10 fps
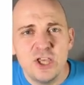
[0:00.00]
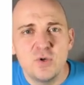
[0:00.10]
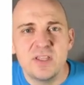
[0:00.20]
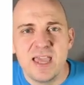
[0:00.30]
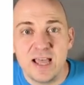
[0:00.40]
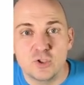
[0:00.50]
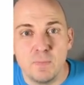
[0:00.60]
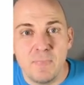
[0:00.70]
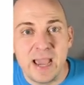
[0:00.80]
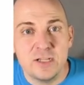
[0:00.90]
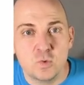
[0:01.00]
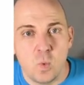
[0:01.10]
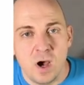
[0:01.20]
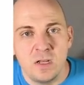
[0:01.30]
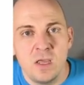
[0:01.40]
you get the answer minus
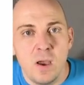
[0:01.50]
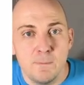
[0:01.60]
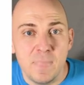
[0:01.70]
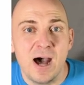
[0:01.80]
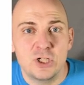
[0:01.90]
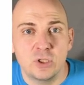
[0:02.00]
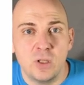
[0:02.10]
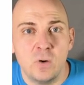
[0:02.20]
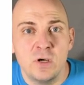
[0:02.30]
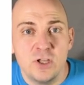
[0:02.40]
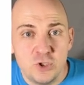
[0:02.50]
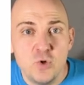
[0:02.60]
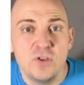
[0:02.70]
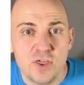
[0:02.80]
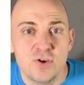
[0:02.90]
1 modulo
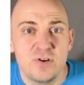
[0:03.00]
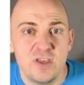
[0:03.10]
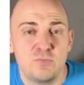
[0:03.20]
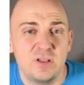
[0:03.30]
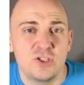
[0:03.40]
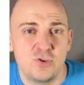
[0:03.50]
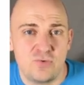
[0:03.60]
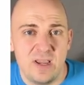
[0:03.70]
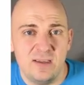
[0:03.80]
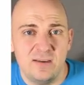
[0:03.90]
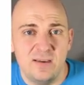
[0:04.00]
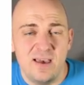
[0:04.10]
2 to the 30th plus 3.